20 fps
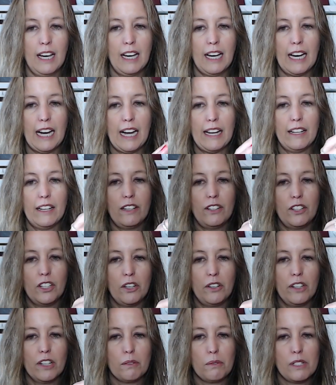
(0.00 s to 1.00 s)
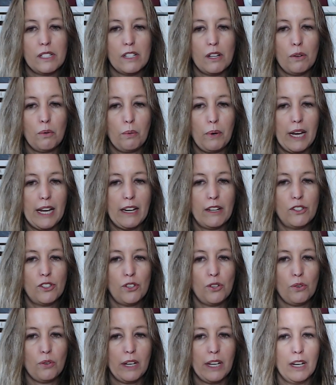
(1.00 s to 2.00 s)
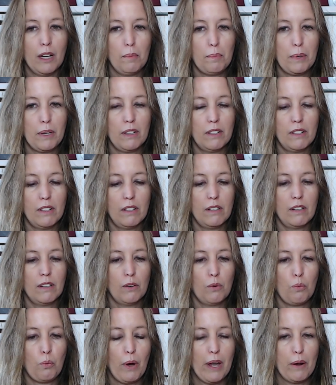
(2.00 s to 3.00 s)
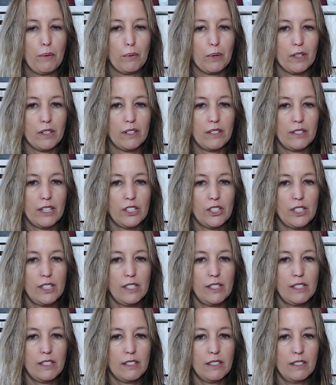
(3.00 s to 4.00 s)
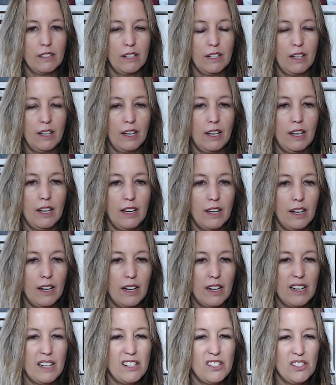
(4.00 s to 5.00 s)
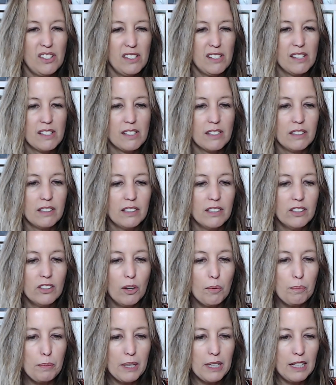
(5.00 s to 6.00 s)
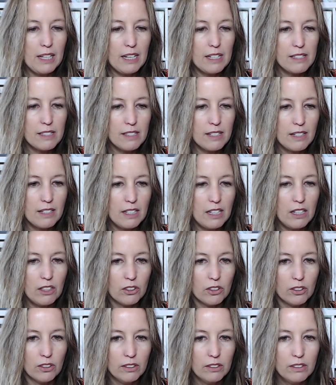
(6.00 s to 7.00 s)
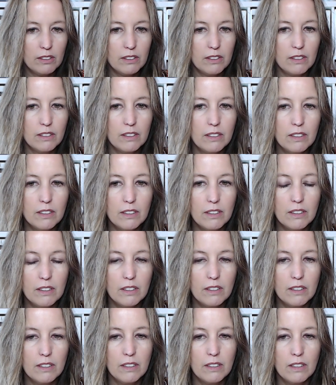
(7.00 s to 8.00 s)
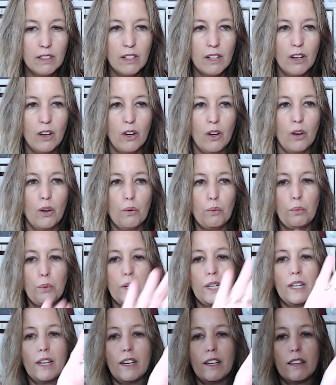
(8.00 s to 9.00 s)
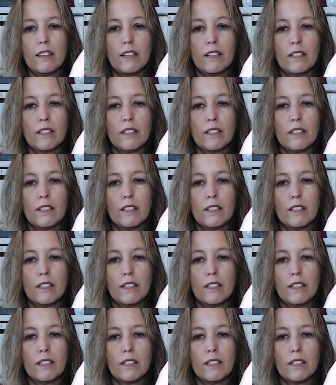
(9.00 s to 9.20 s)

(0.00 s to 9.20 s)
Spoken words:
I didn't know there was a way to help wayward stitches. It's just this little bitty, it's the needle with